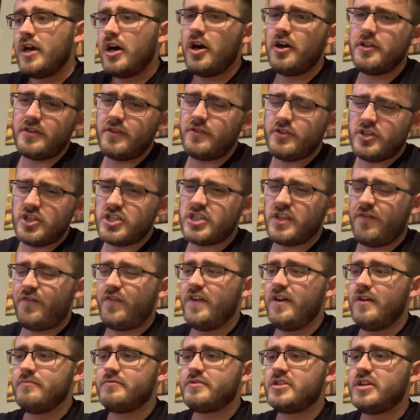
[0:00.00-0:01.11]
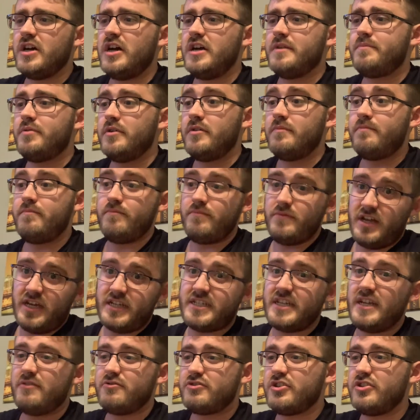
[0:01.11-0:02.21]
On just the film side, but I
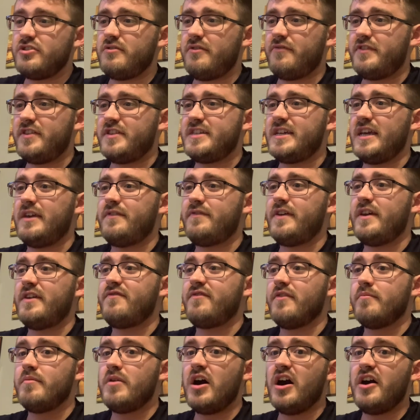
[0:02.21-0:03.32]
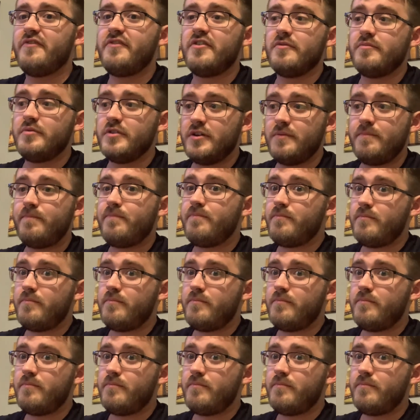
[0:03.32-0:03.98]
said I was going to do it for the TV for Marvel, but